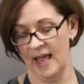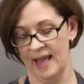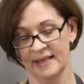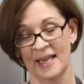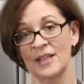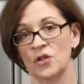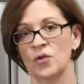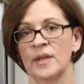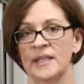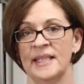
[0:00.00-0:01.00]
And as
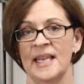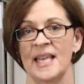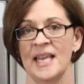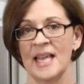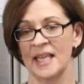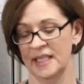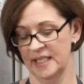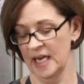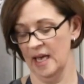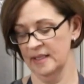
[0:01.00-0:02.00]
you can see,
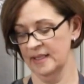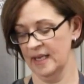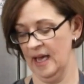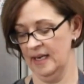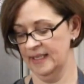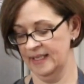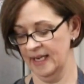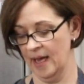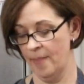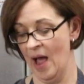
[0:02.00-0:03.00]
it does kind of
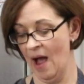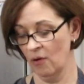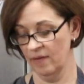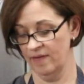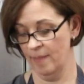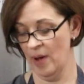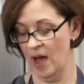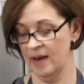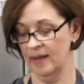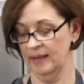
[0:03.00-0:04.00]
stick up out of the
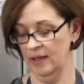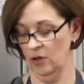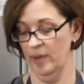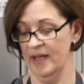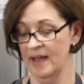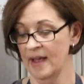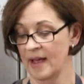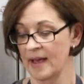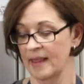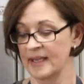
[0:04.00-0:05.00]
pot a little bit.
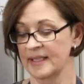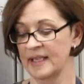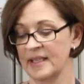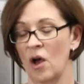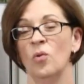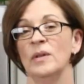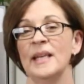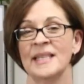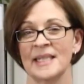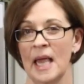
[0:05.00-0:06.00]
This is
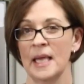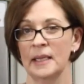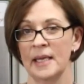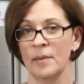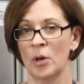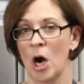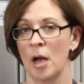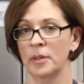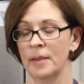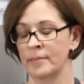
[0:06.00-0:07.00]
only slightly a
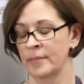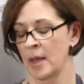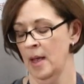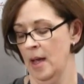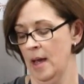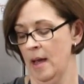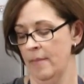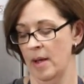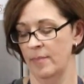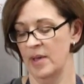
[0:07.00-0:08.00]
problem
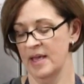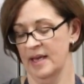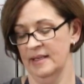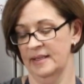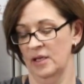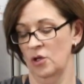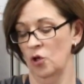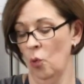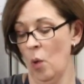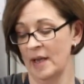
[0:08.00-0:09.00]
um, because
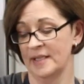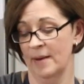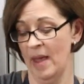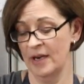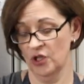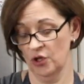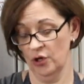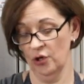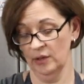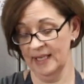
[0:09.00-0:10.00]
you'll want to make
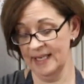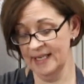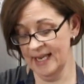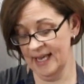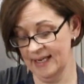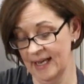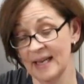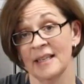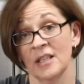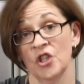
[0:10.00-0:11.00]
sure your lid can
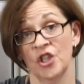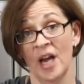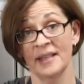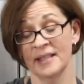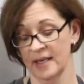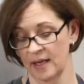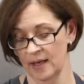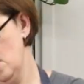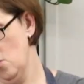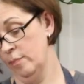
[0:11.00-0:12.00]
shut.
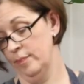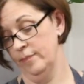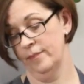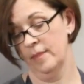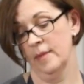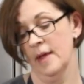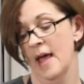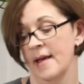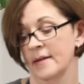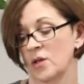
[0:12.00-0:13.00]
Nope.
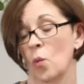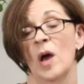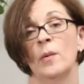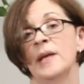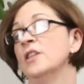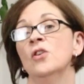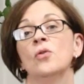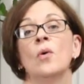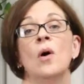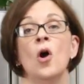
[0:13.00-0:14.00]
Okay, so what do we
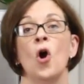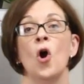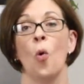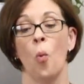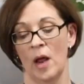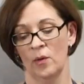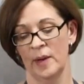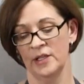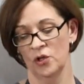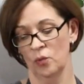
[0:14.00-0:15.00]
do? What do
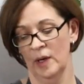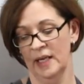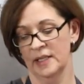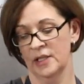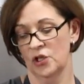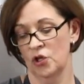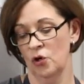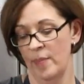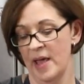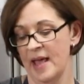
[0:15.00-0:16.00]
we do when it's
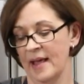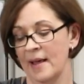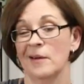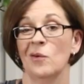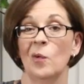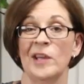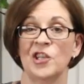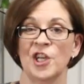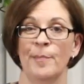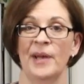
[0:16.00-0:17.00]
too big? We
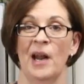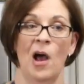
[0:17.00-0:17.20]
chip it